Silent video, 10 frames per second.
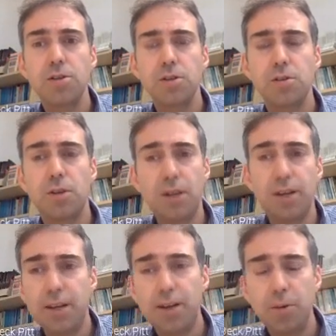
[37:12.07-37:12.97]
So
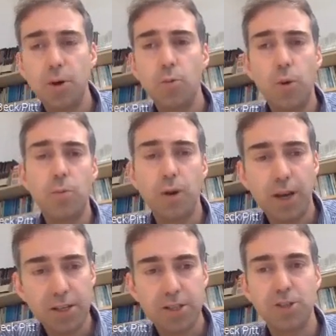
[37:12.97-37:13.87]
clearly, when
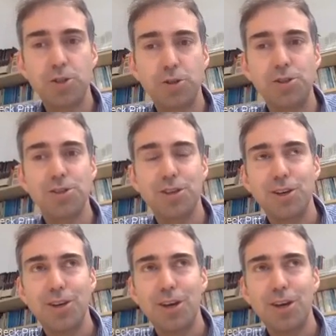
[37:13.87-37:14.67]
one has that choice,